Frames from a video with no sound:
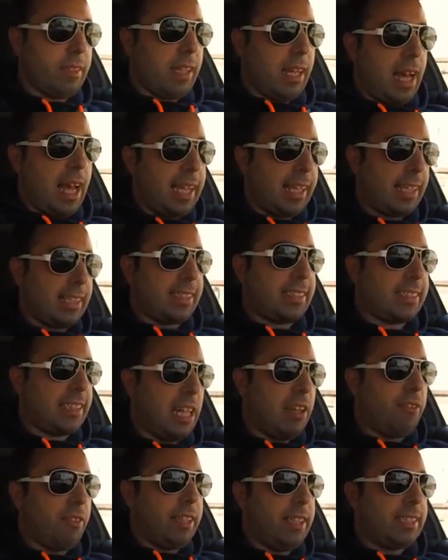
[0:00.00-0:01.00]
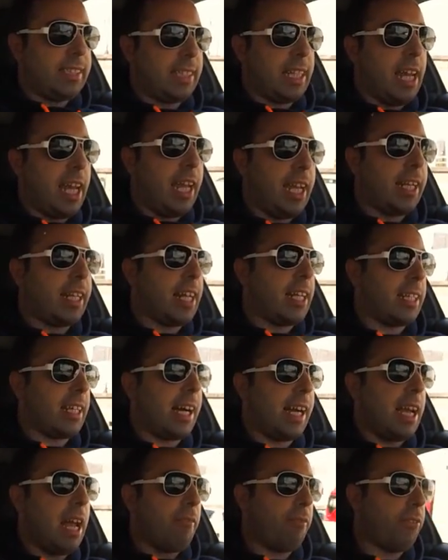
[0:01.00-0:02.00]
I can safely say that
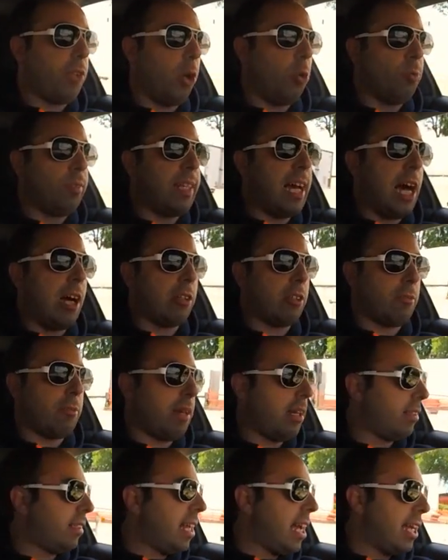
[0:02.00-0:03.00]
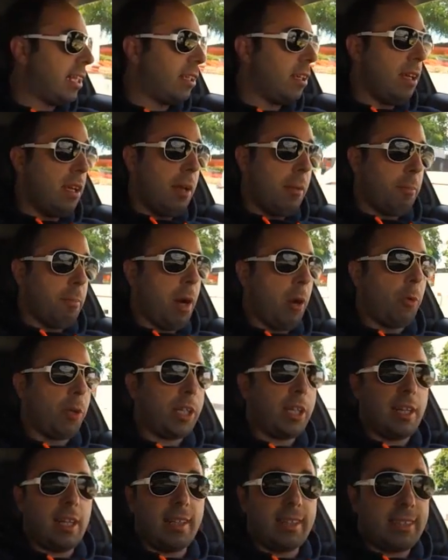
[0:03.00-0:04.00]
I have no doubt about that. But we're
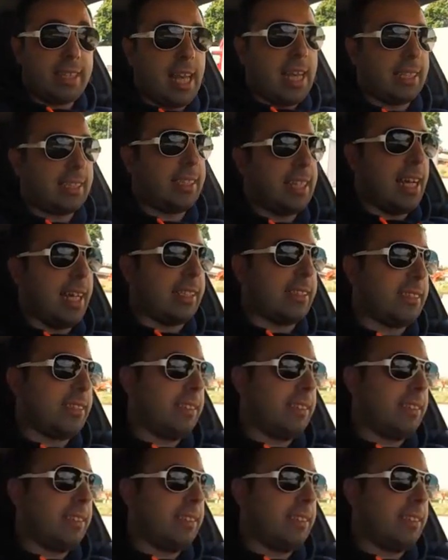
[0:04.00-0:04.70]
gonna test that.